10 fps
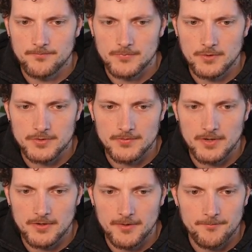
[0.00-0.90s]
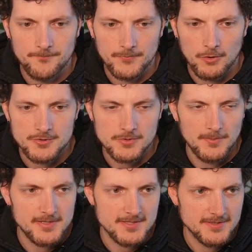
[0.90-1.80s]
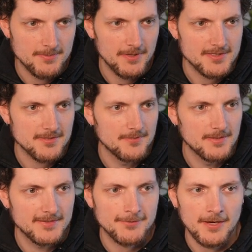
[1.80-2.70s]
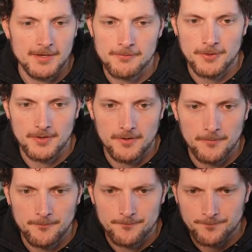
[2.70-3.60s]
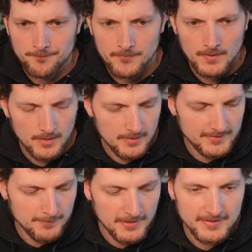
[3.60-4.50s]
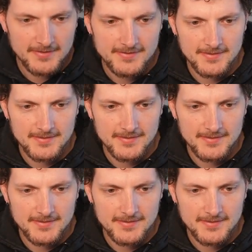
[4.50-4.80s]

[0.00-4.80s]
not very automated, but it's fine for now. Let's build this